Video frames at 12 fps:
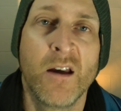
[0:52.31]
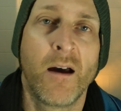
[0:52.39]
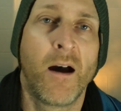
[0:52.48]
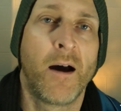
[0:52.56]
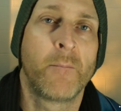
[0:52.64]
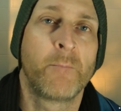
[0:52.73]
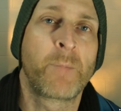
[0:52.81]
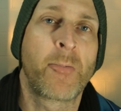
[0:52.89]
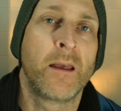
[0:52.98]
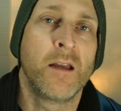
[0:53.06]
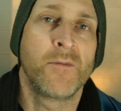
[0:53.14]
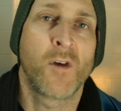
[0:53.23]

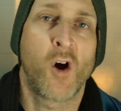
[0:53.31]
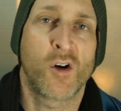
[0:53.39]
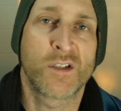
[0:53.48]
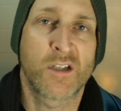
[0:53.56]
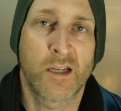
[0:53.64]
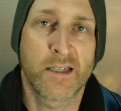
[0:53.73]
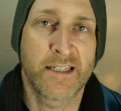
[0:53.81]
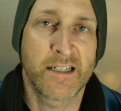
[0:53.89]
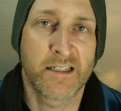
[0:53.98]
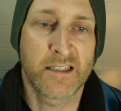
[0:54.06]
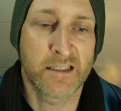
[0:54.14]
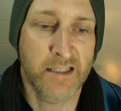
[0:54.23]
The hottest kind of
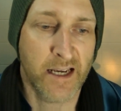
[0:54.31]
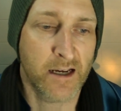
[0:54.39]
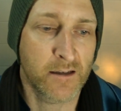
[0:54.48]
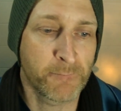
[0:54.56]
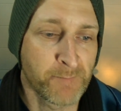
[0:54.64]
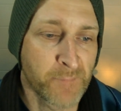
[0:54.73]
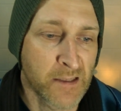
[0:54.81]
ticket in town.